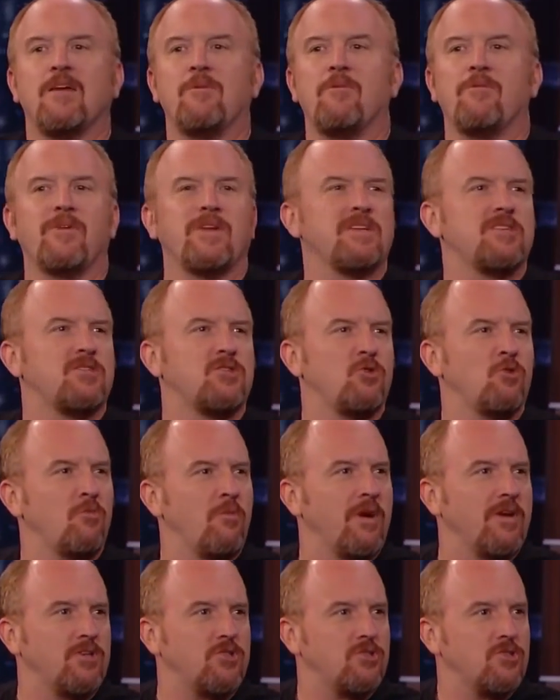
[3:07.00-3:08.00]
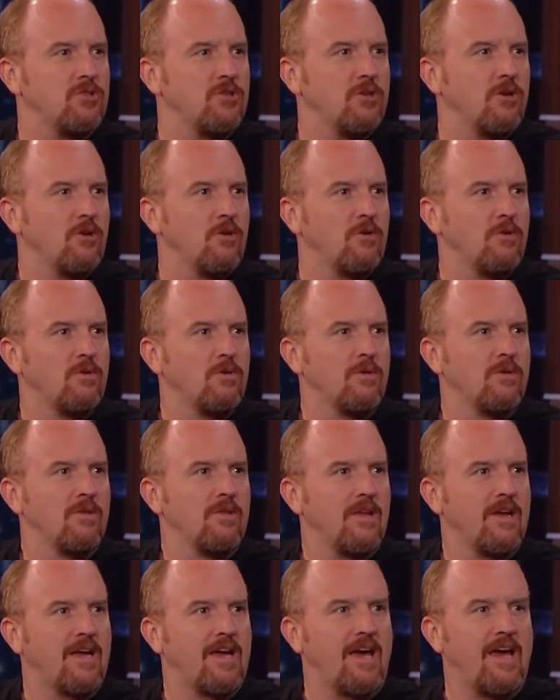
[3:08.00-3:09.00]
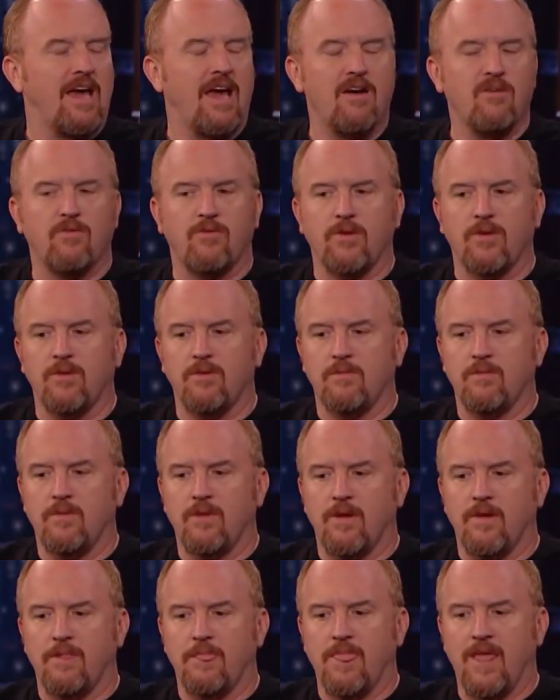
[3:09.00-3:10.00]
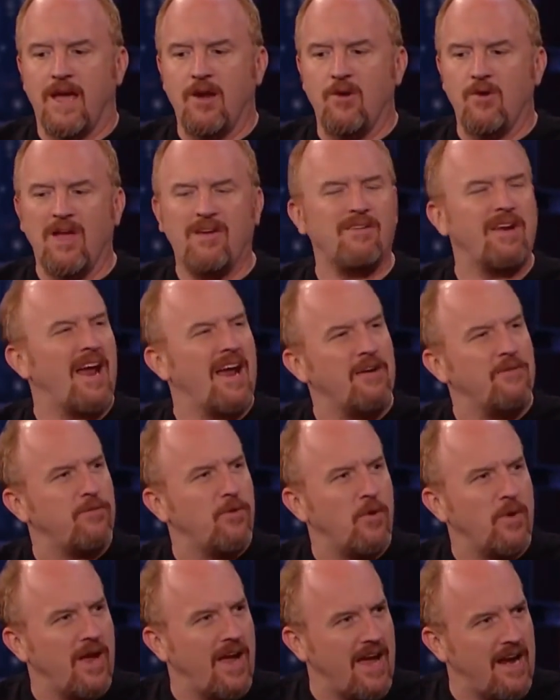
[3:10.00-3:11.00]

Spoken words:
Some of it is too much, you know. Like I don't have an iPhone.